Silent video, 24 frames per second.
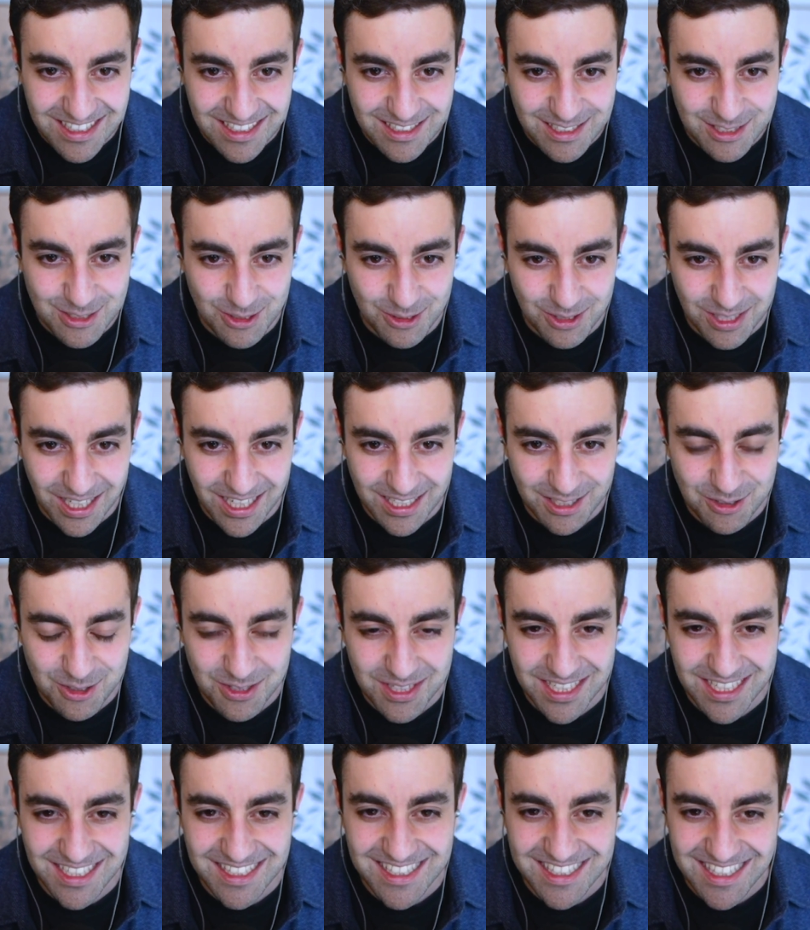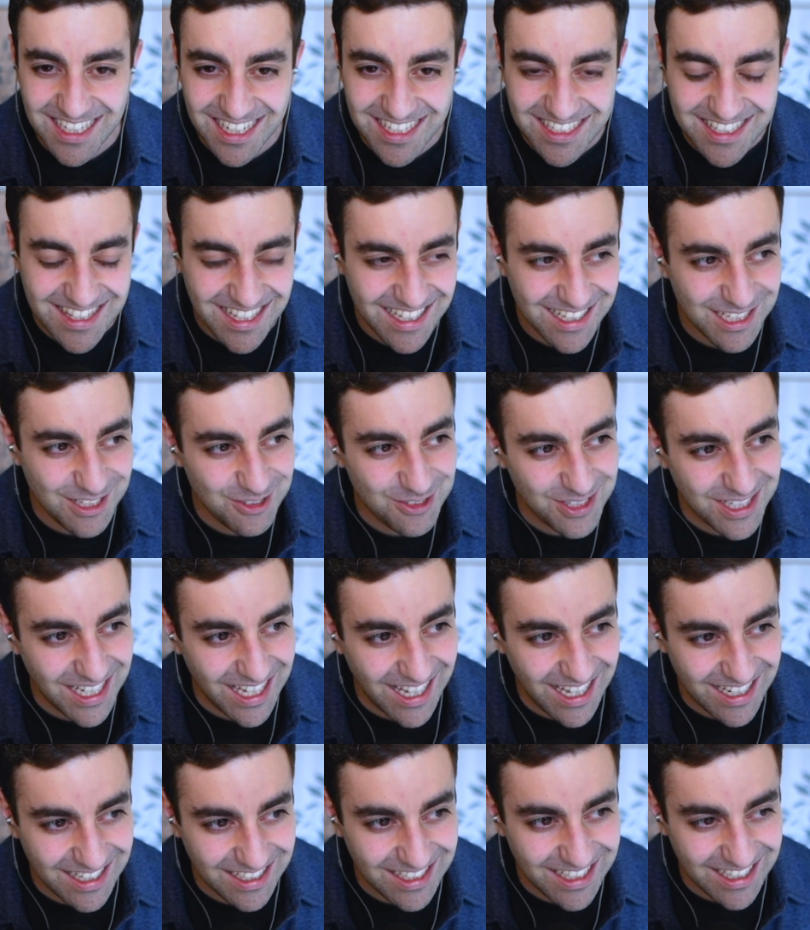So like, to the extent that you
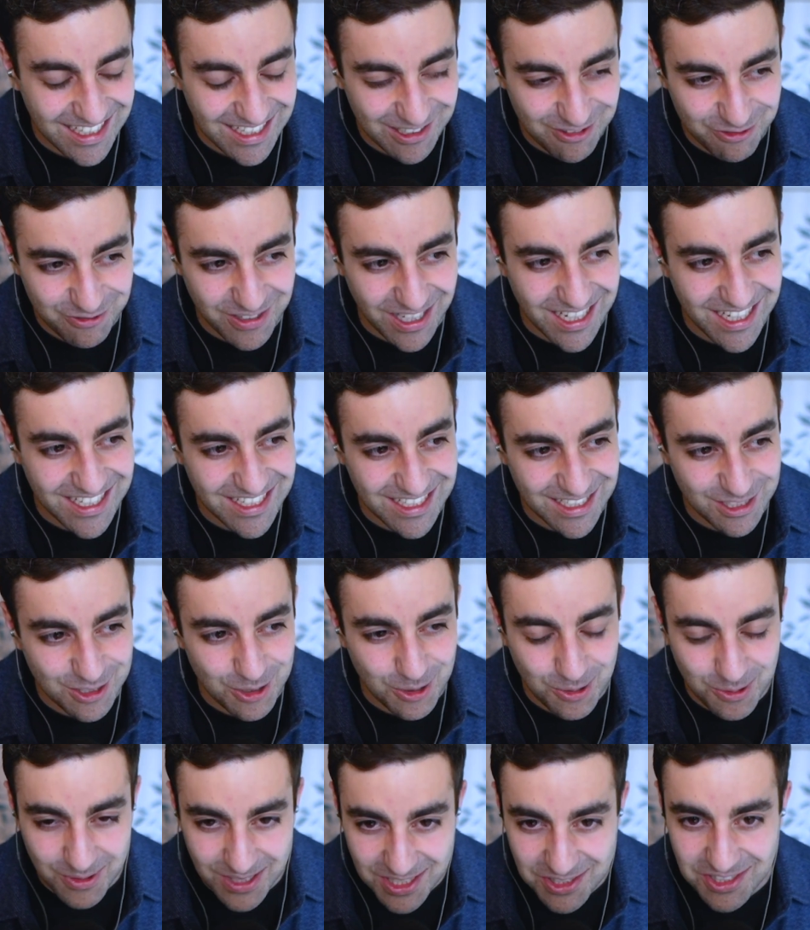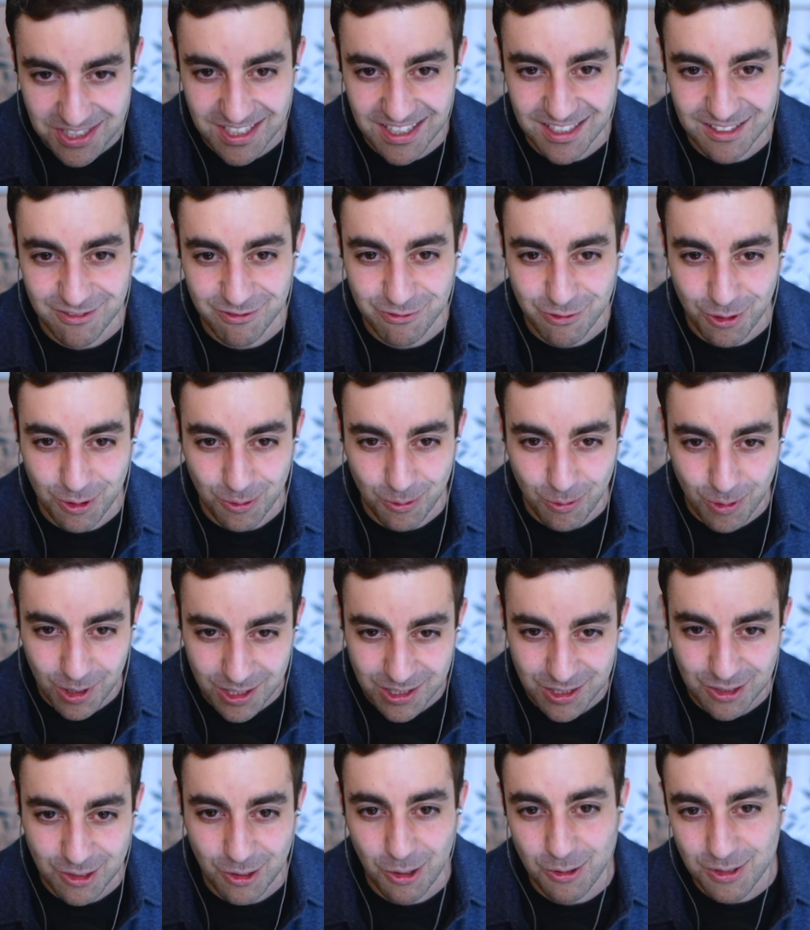can give an intuition for
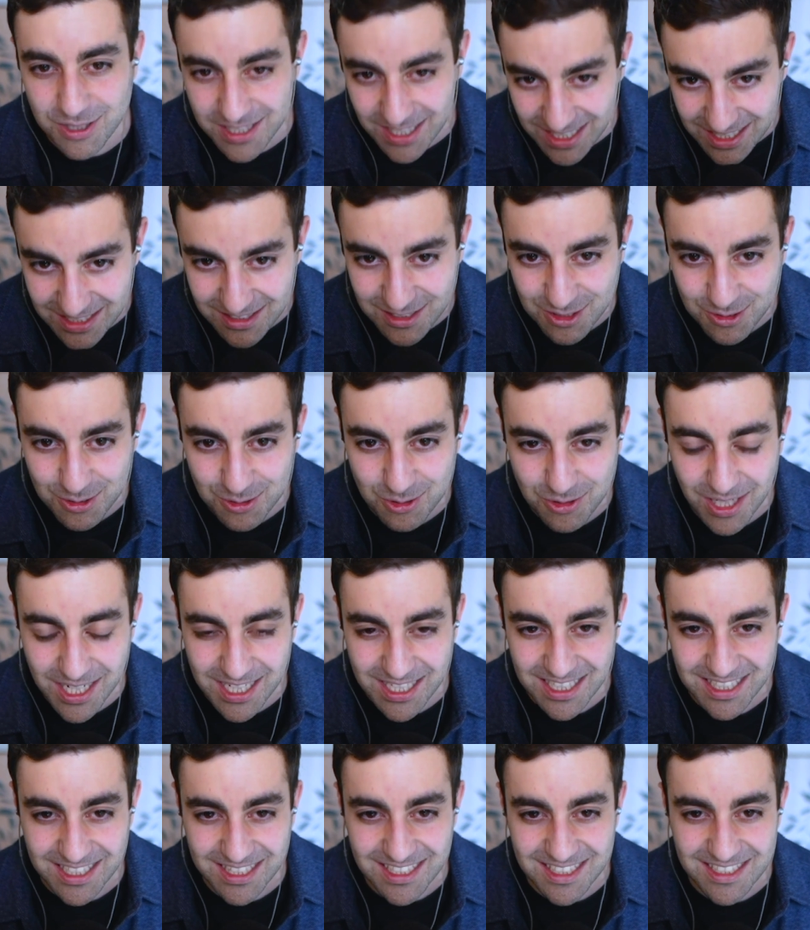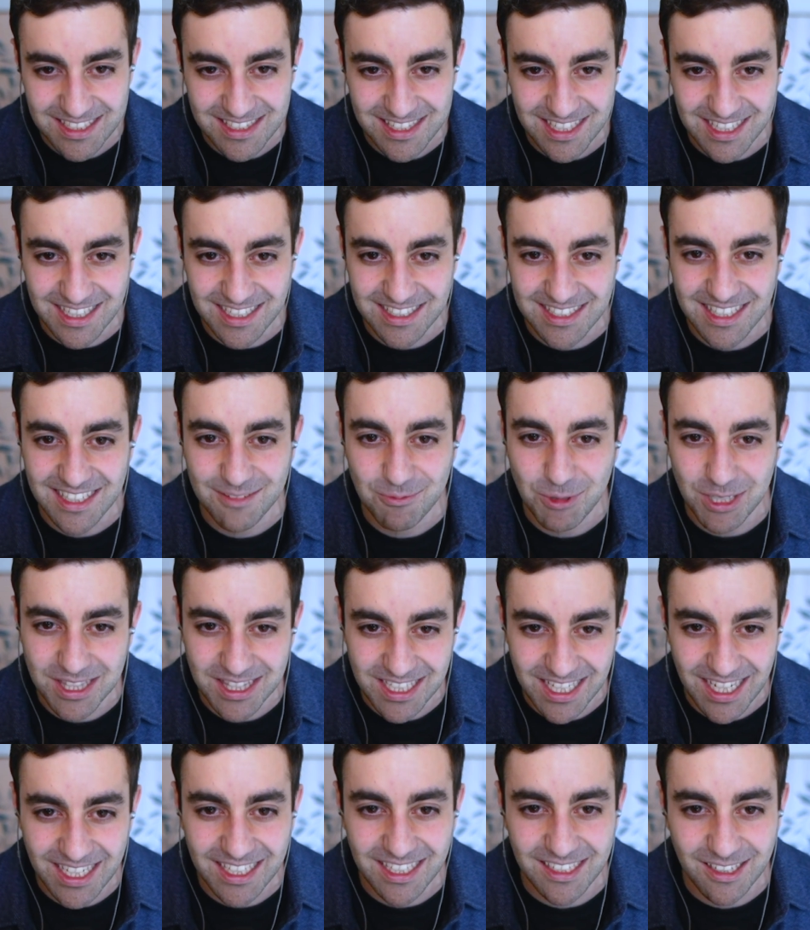what goes into training these things and what
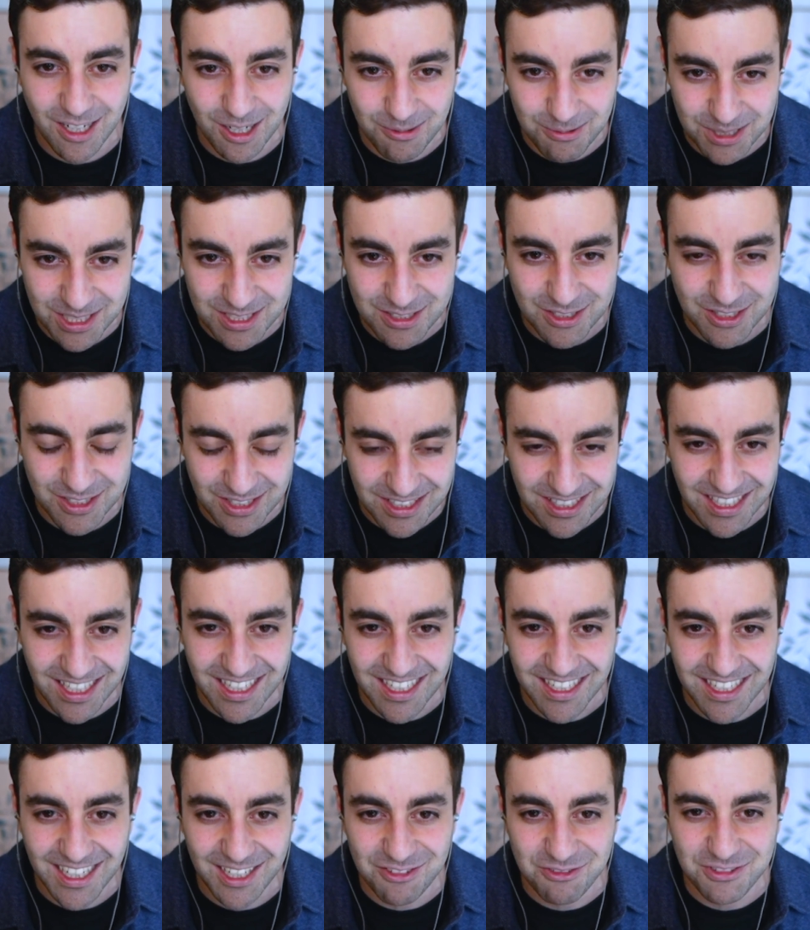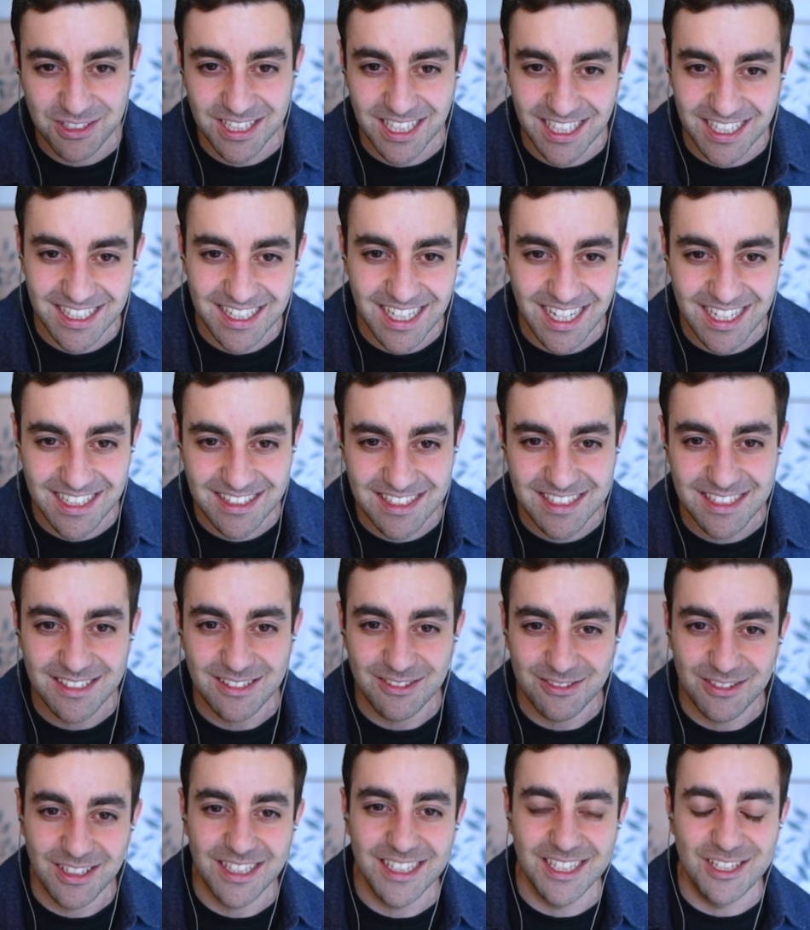the economics look like, I feel like that's
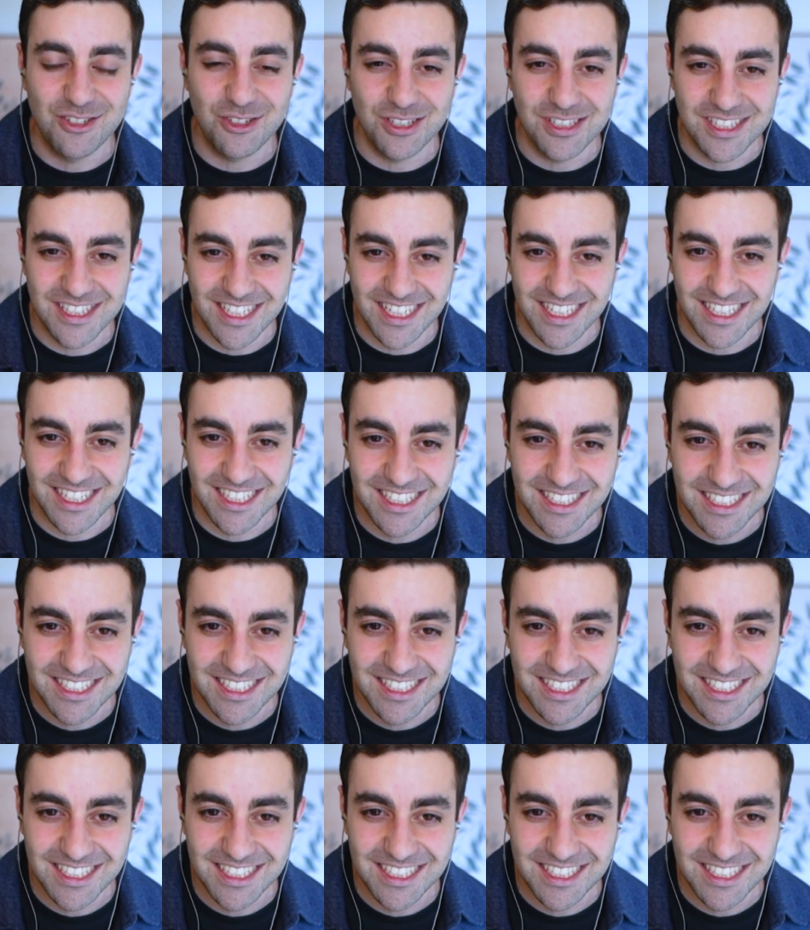interesting.